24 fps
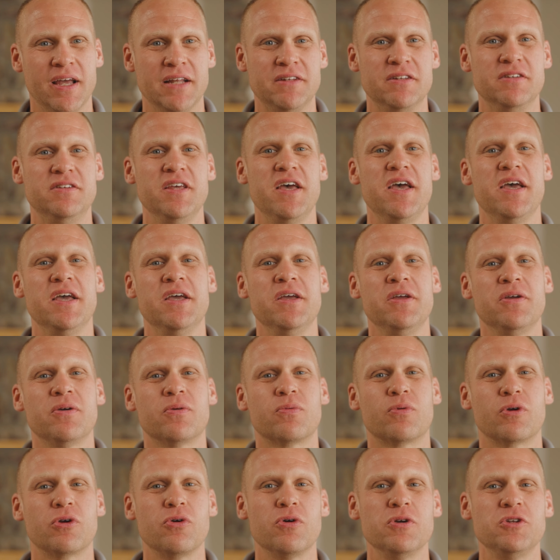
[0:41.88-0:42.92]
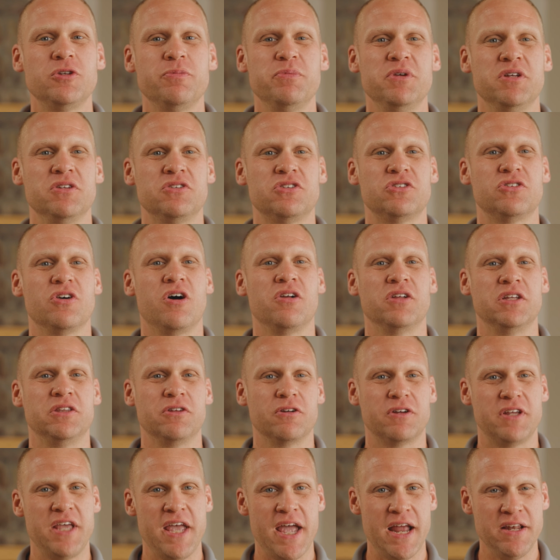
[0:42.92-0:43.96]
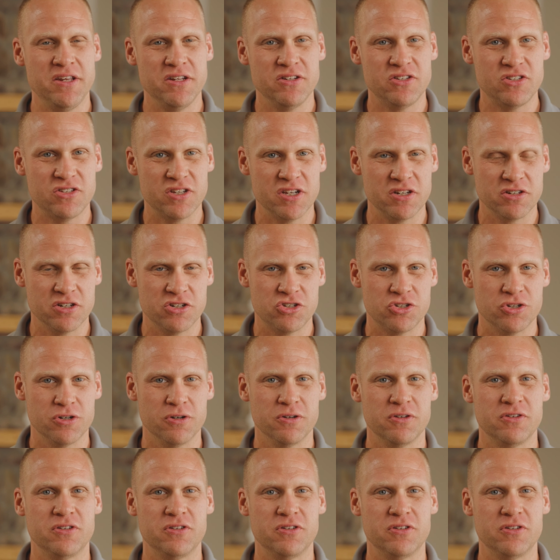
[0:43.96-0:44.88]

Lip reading: and today we're going to be installing their Canyon Signature